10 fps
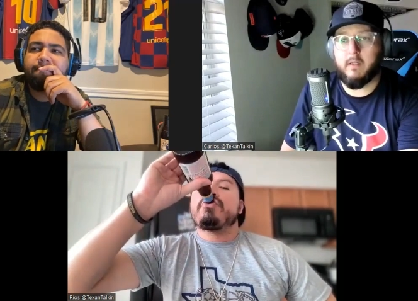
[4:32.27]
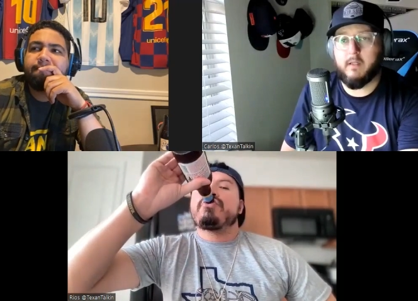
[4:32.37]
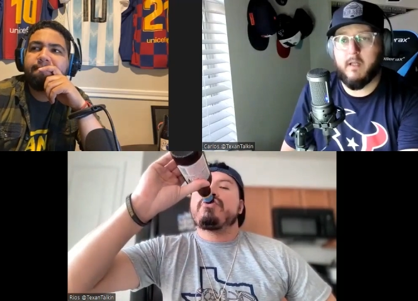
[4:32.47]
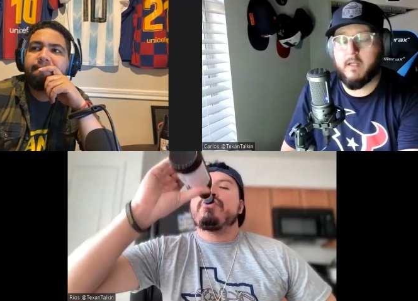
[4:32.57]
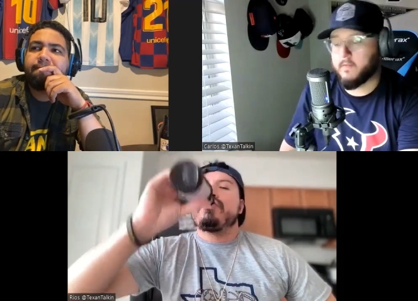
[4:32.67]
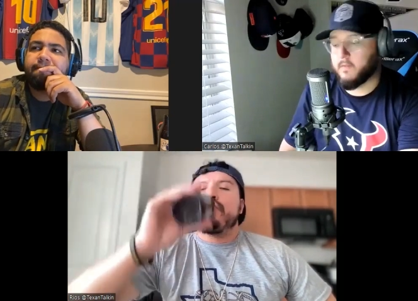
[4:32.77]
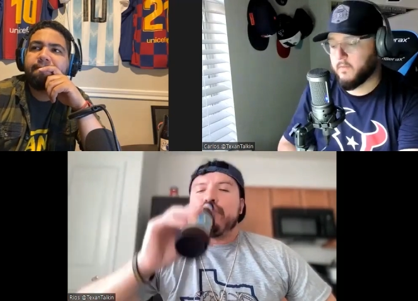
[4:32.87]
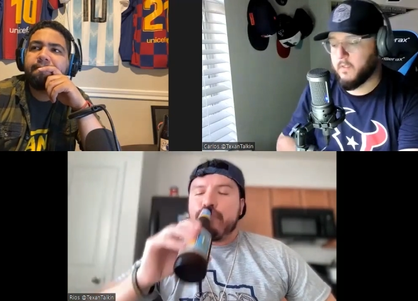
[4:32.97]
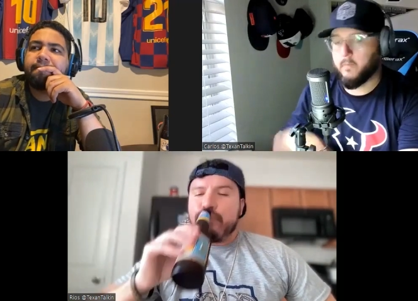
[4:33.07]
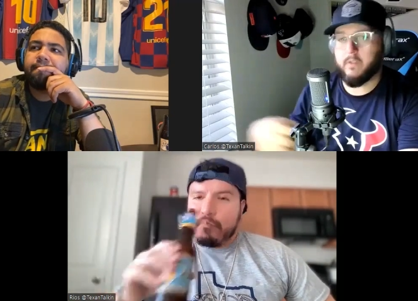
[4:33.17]
Speaker 1: I, I, I
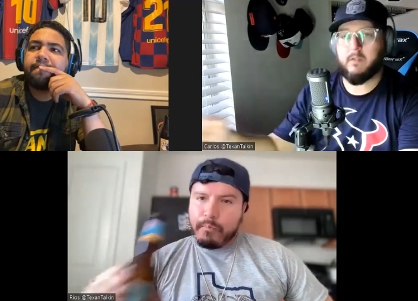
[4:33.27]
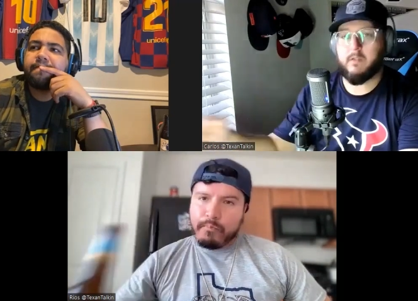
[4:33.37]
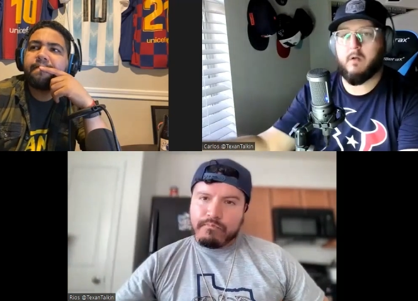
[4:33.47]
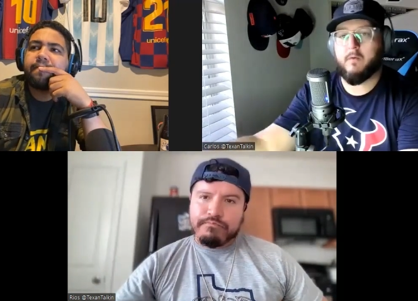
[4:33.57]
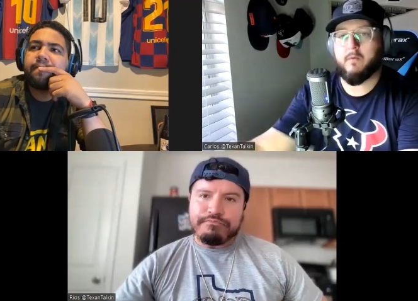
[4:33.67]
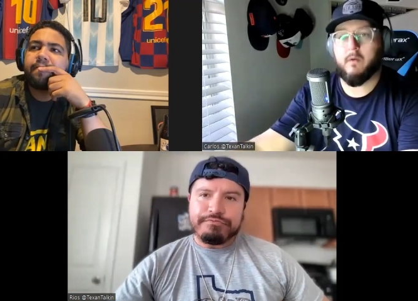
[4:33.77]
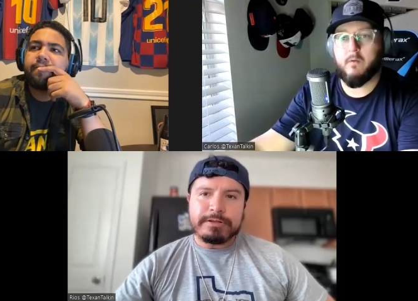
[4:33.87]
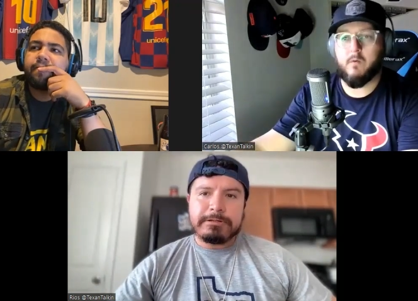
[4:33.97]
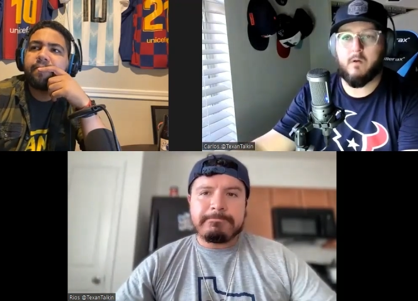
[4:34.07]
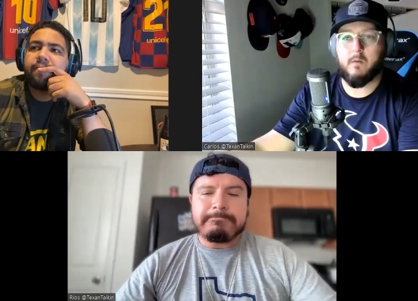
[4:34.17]
still think we should go
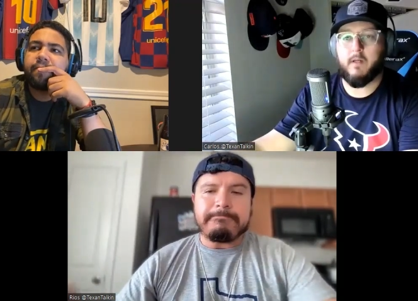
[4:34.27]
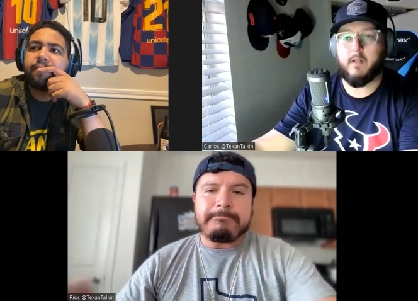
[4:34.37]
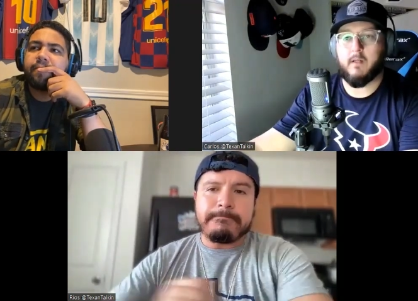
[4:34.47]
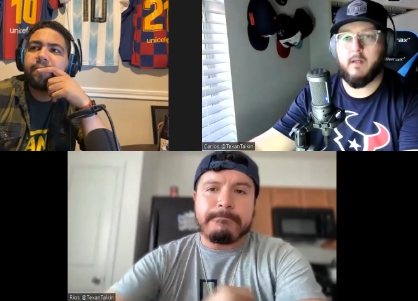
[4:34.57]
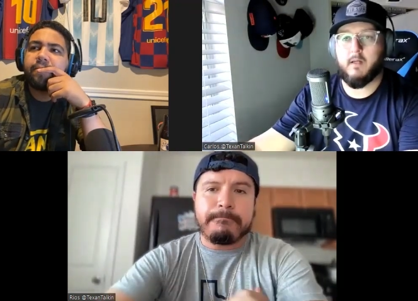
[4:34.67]
for a quarterback.